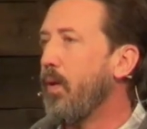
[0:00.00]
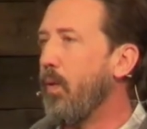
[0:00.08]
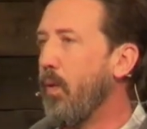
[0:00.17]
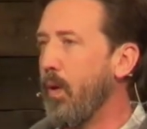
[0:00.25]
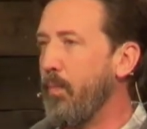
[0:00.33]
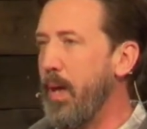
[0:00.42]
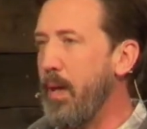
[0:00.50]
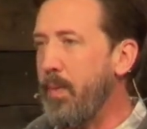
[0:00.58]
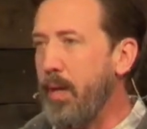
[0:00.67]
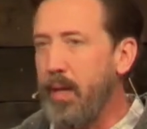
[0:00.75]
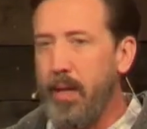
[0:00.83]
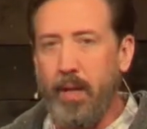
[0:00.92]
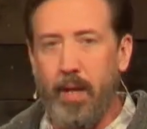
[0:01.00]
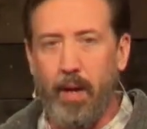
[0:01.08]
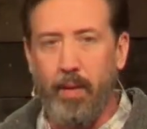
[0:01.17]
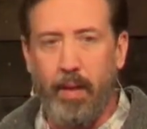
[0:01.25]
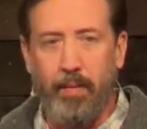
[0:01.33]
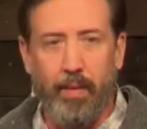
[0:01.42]
or maybe,
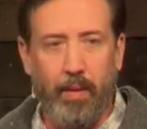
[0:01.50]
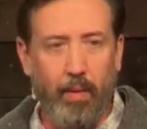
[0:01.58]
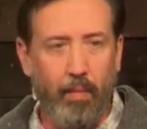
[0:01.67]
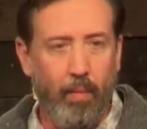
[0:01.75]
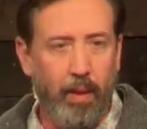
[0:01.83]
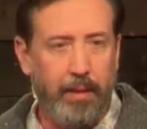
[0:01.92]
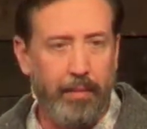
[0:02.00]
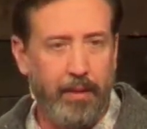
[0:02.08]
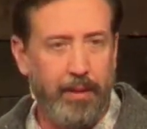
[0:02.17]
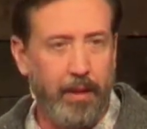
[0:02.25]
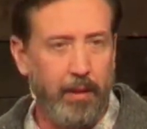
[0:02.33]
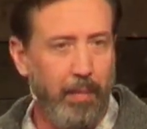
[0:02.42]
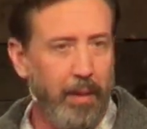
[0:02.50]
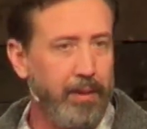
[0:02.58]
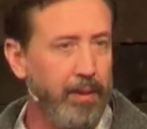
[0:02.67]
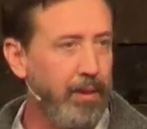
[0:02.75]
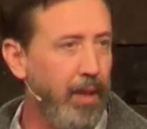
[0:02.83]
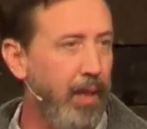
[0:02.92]
even once every 6
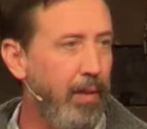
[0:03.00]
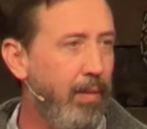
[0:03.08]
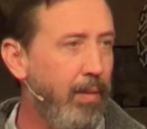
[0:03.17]
months or so.